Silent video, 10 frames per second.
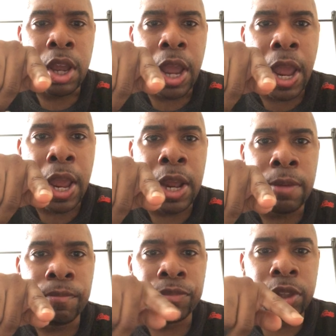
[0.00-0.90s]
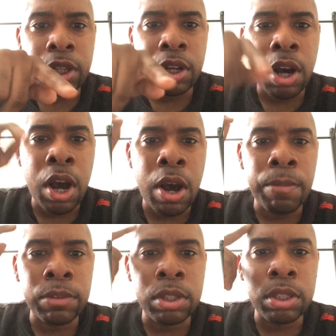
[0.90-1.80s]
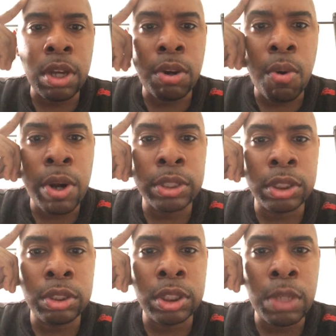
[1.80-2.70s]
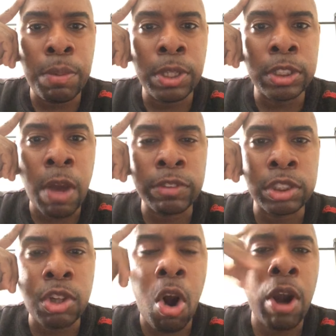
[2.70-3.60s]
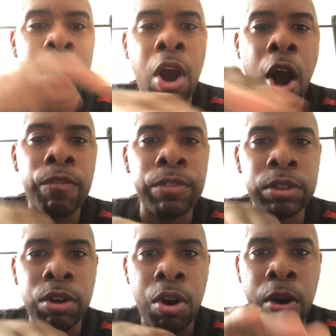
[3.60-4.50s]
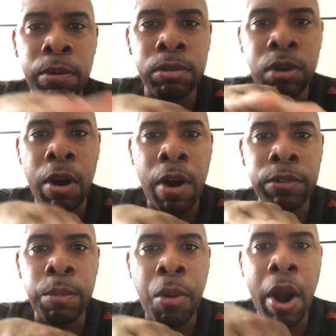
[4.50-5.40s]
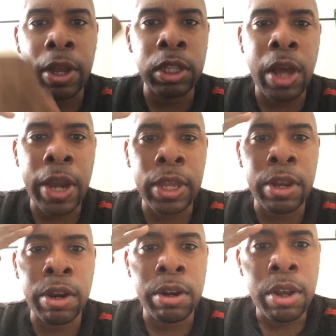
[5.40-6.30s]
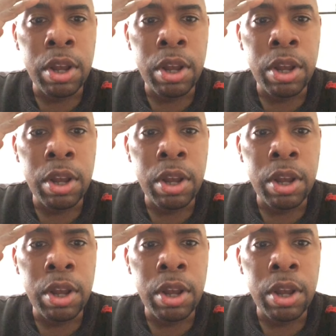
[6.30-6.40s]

And um, of course, you see police officers carted off uh, of the parking lot here.